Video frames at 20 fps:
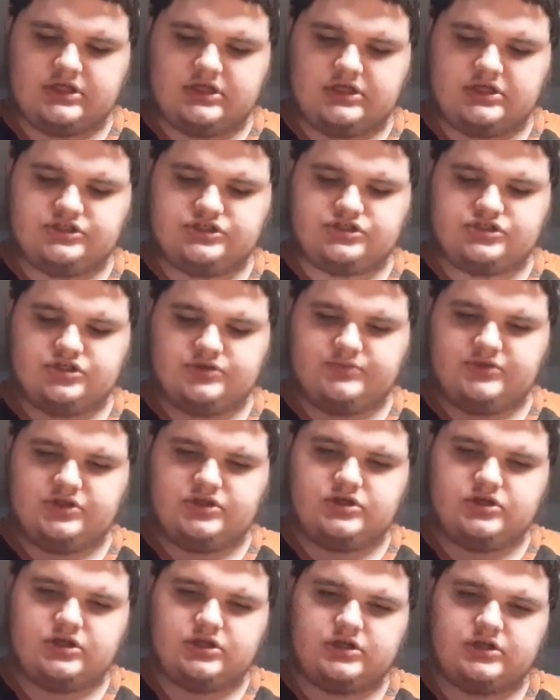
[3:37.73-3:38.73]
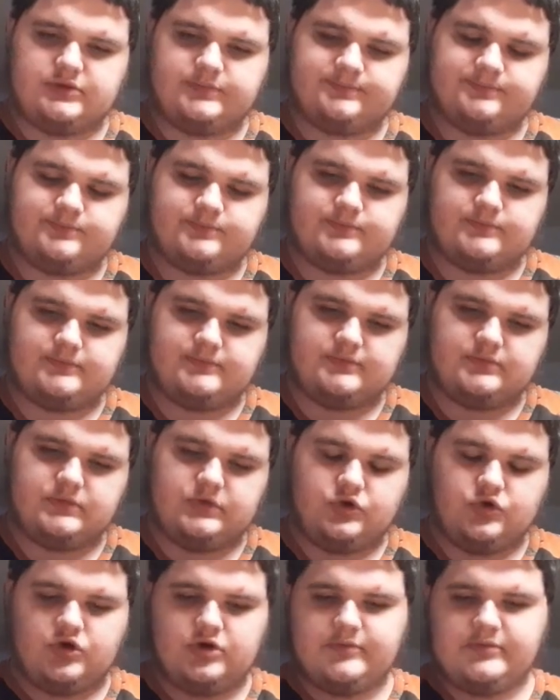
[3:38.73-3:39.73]
It should be good.
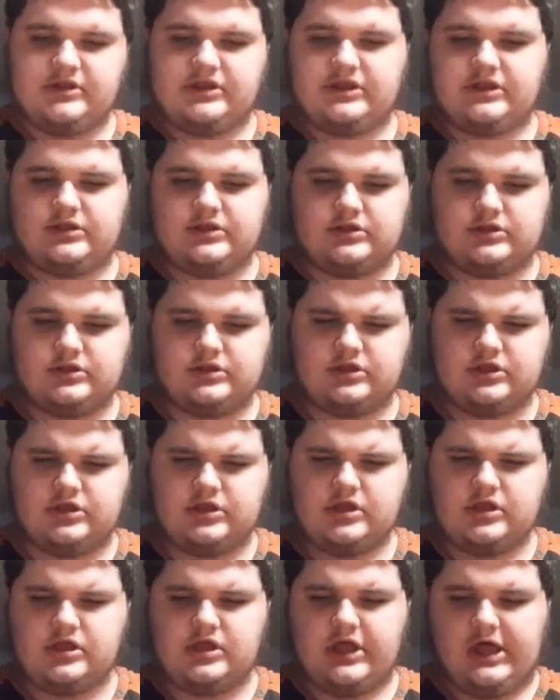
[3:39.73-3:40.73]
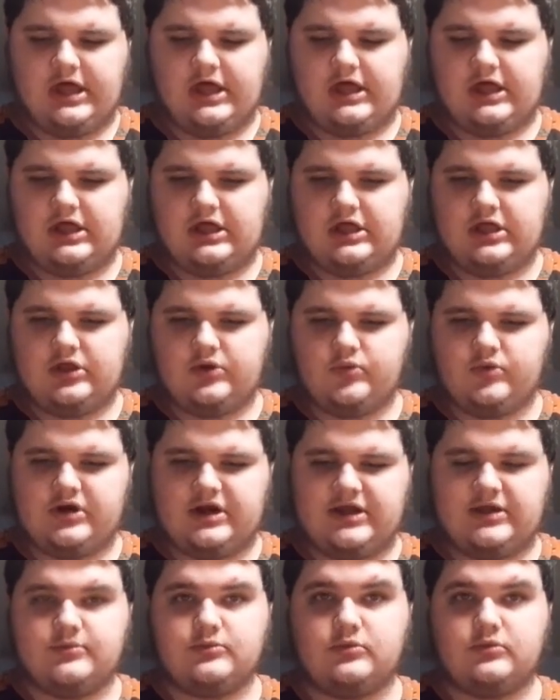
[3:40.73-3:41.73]
Normally, when
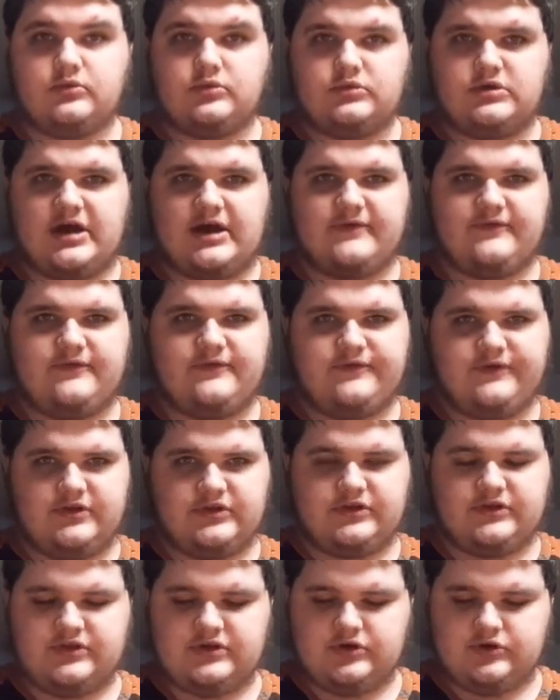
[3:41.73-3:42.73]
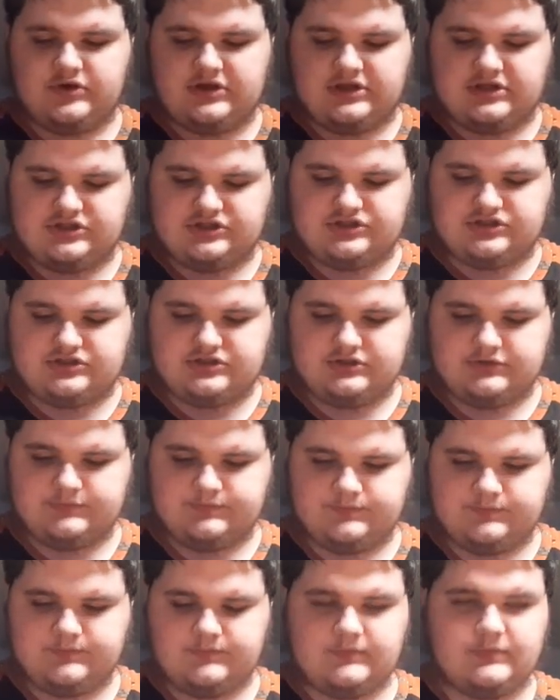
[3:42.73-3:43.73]
I'm not feeling the greatest,
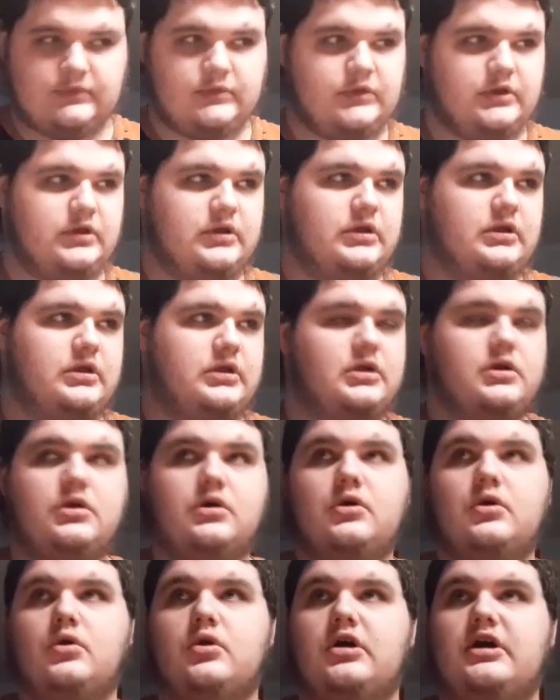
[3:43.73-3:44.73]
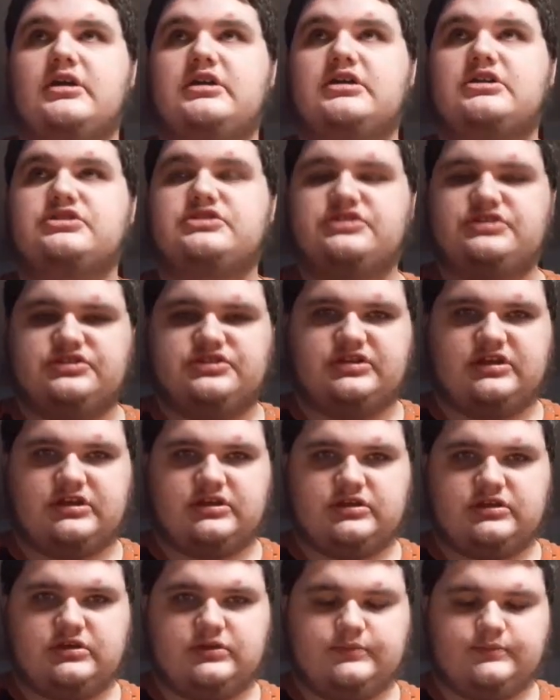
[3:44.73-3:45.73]
or I get
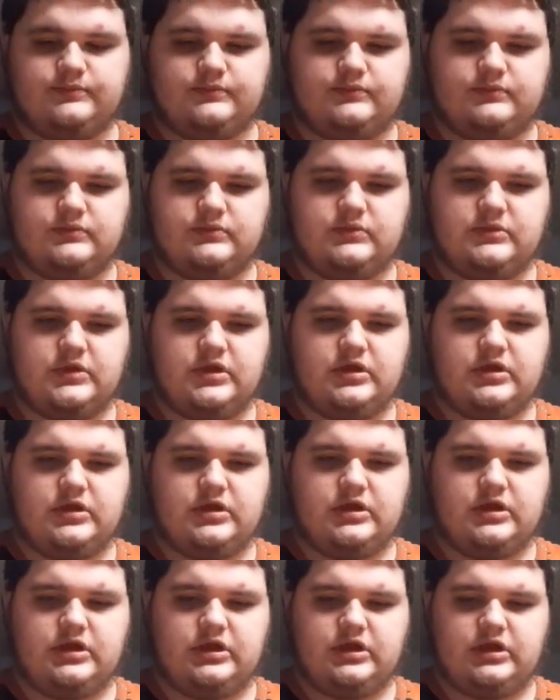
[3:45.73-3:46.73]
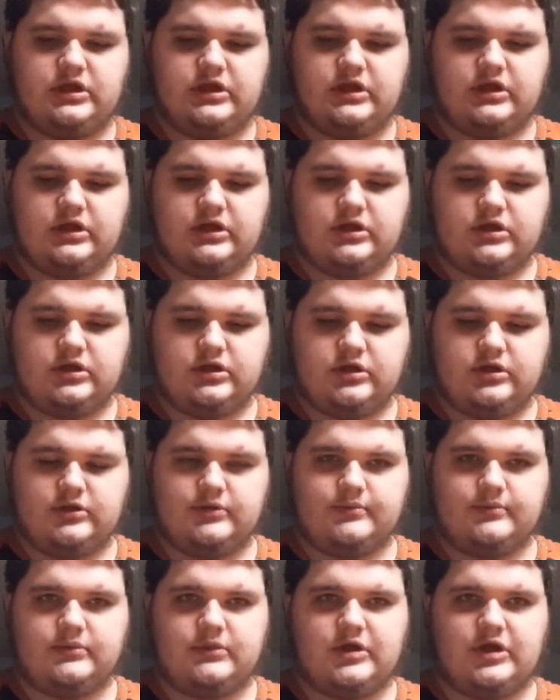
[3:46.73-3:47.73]
sick,
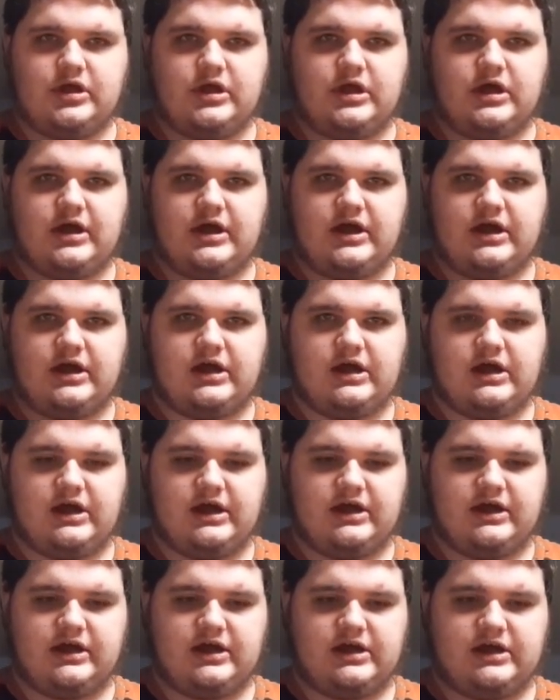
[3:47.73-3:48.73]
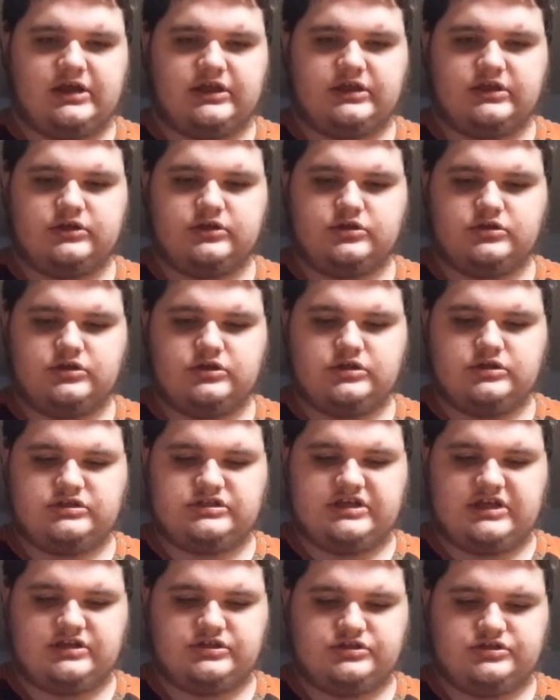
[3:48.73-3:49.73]
I
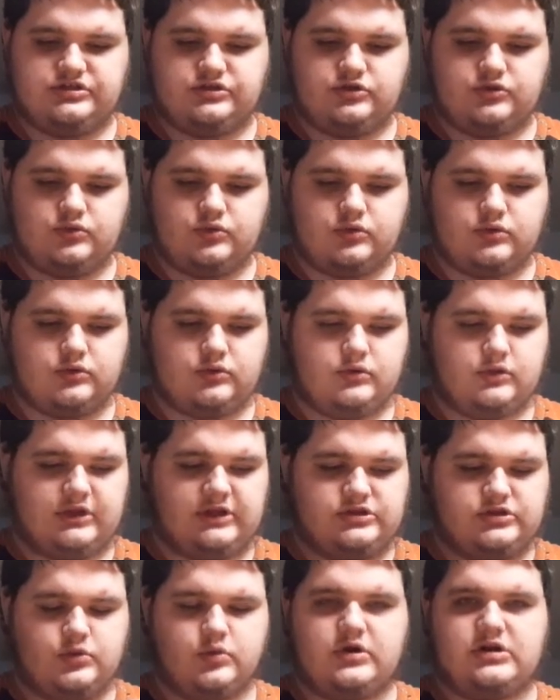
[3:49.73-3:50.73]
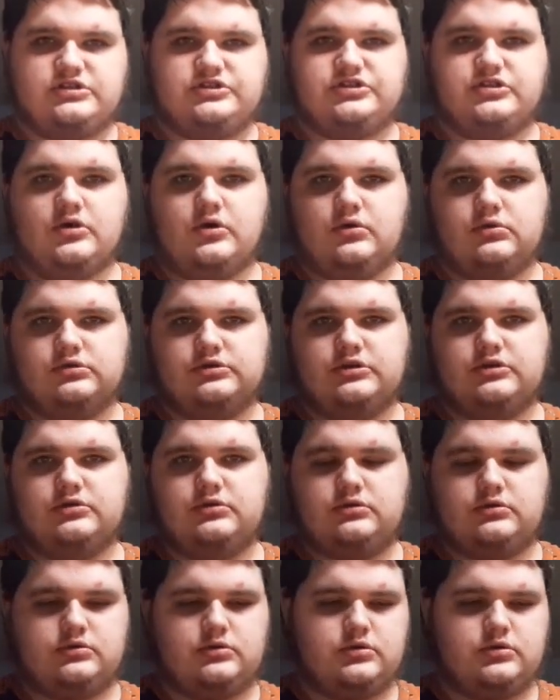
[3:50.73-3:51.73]
tend to like to watch the older